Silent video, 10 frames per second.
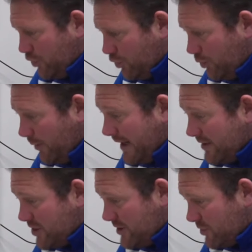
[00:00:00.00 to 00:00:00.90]
new
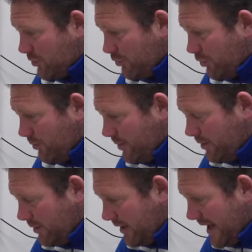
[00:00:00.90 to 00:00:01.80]
energy to the group
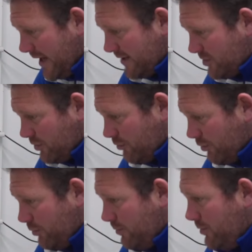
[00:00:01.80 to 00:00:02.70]
and add to the
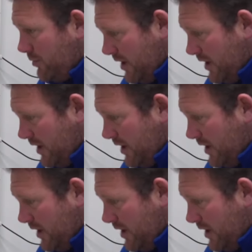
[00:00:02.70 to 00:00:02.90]
group,